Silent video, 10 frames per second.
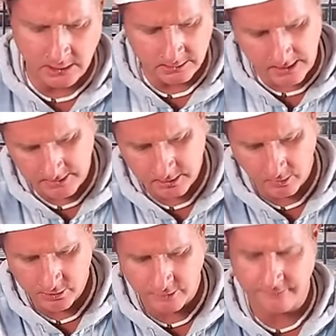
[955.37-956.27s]
let me know
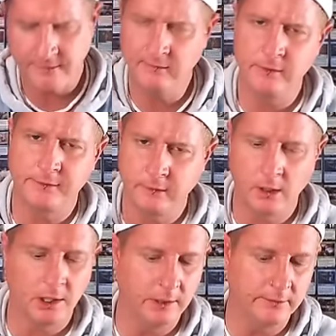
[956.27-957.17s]
what your favorite
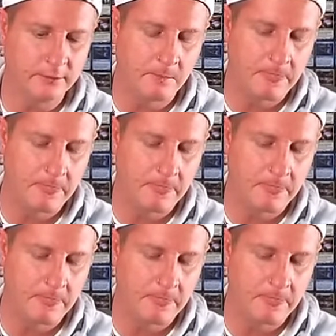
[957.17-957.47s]
song is.